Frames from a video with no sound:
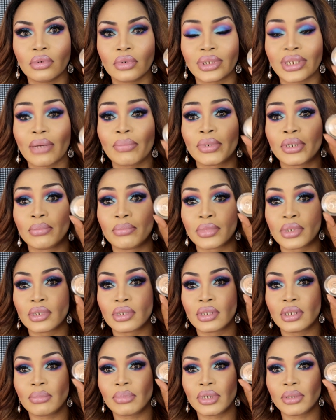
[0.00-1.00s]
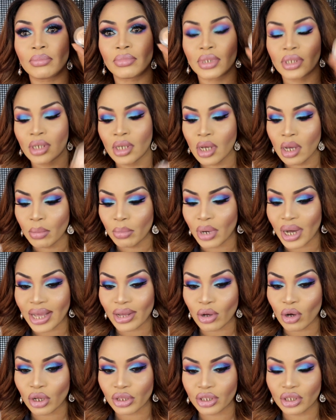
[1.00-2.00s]
Debenhams, but I
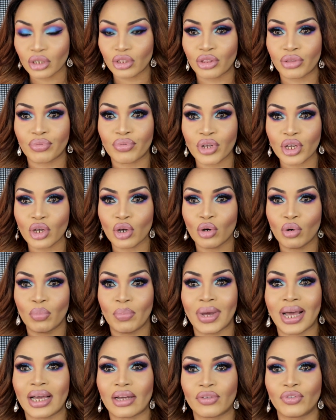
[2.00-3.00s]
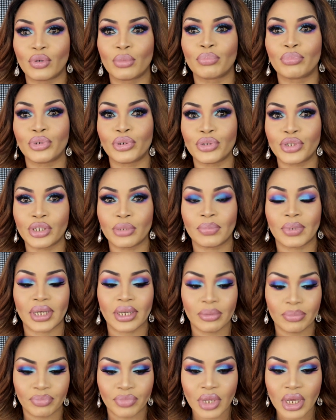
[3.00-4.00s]
got the trio pack from Beauty
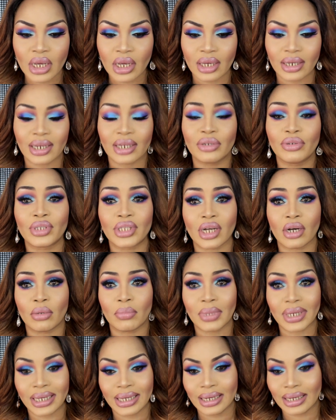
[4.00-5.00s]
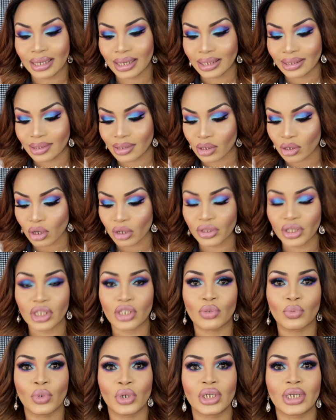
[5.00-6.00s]
Bay, and I use that on my clients. It's got
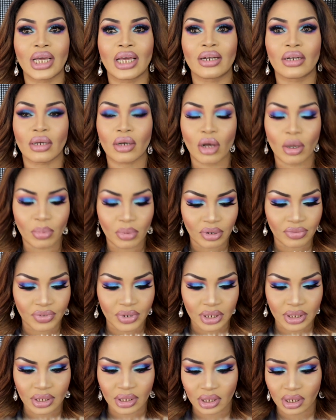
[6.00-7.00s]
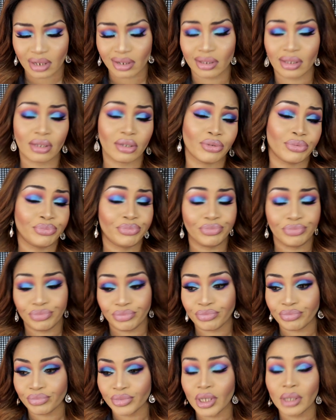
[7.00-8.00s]
this one and a couple of others in, so
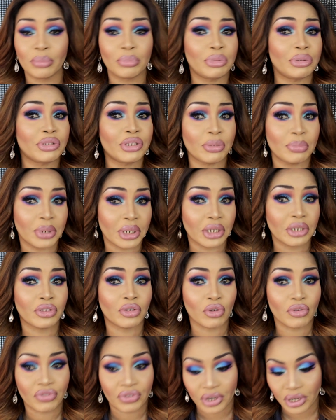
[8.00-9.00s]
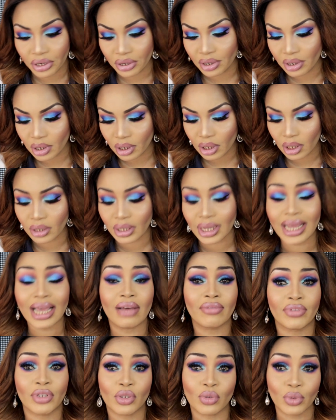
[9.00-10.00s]
Beauty Bay is your friend, and they
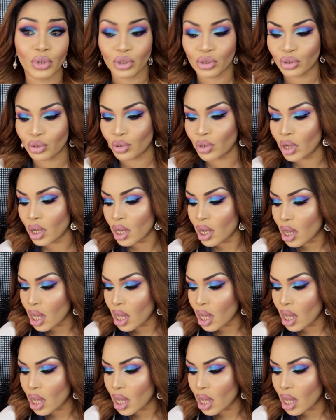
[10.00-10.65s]
have this one too.